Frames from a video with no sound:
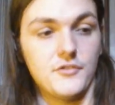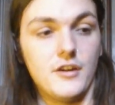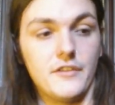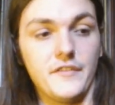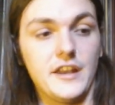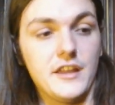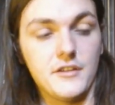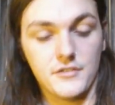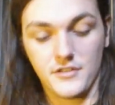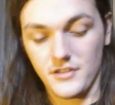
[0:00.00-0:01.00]
wrong
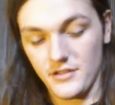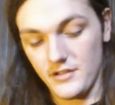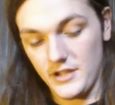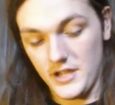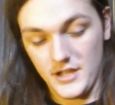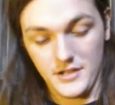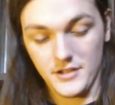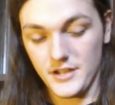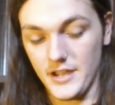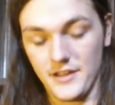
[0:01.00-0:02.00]
videos.
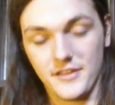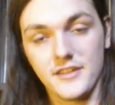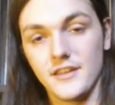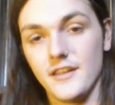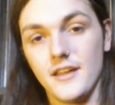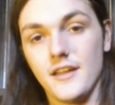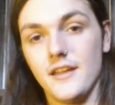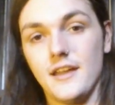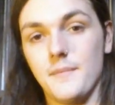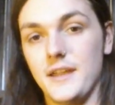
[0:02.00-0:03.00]
Because,
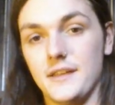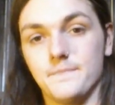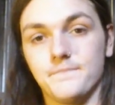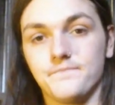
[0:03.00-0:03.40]
uh, I mean,